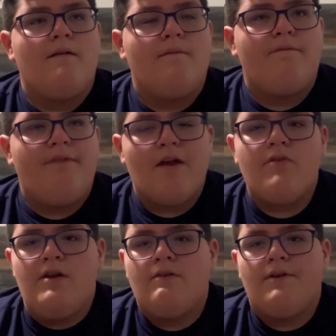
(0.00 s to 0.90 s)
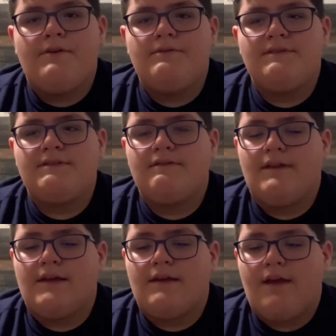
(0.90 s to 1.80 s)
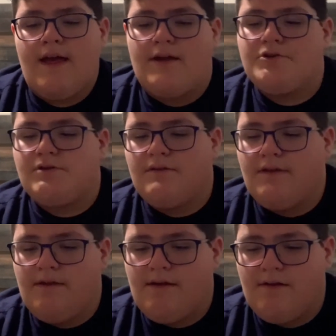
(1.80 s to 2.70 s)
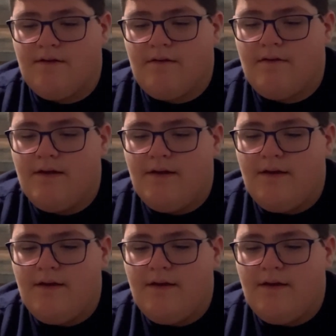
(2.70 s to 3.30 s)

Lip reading: very close to like actually like, you know,